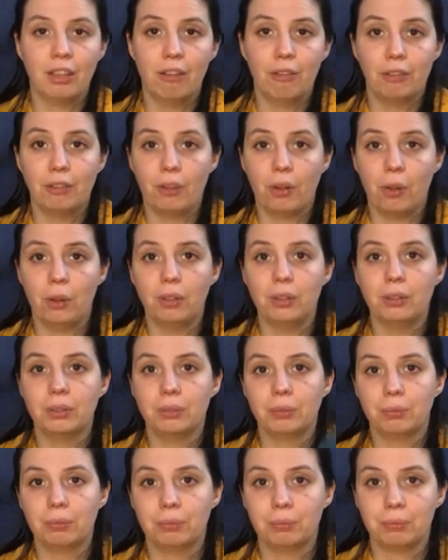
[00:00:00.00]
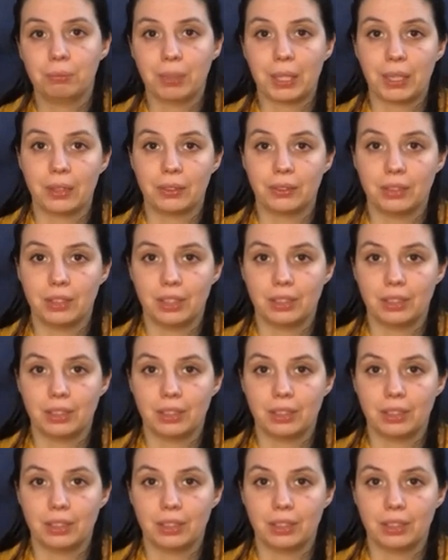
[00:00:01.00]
fall, because